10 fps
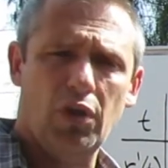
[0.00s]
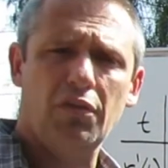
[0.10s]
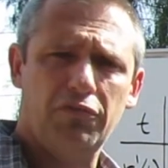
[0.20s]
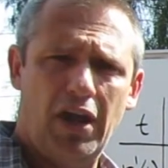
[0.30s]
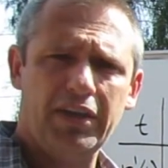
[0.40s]
a
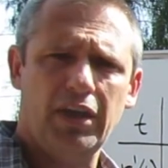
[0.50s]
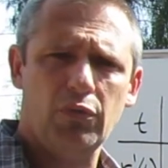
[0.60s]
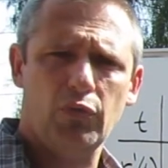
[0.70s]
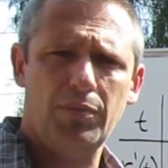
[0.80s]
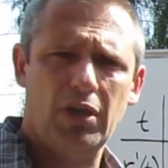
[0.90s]

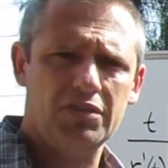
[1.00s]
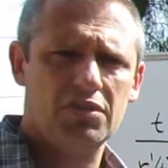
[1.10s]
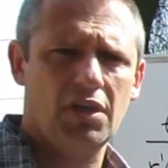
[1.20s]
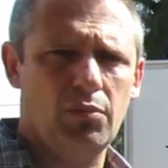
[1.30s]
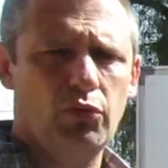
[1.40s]
finite Riemann
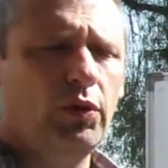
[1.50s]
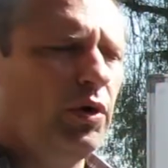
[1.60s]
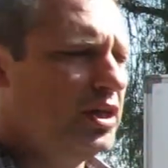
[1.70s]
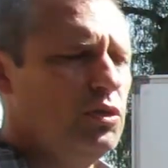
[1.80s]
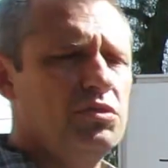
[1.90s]
sum. We
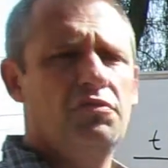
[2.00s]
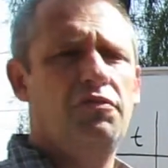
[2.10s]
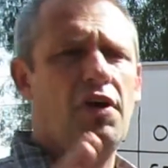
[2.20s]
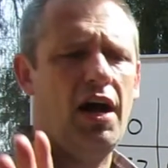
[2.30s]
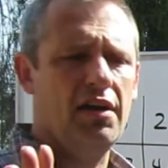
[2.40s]
want to use
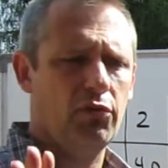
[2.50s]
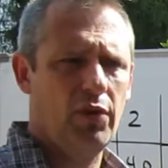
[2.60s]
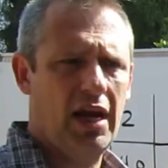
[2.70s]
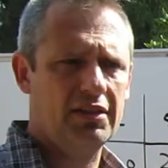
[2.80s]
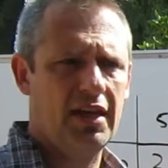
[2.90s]
5
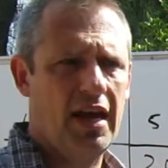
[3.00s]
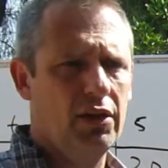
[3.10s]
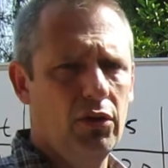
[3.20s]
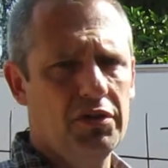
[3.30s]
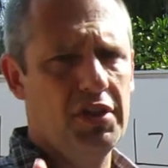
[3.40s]

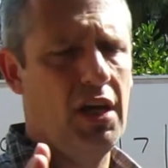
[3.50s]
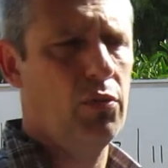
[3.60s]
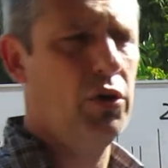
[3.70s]
rectangles, and we're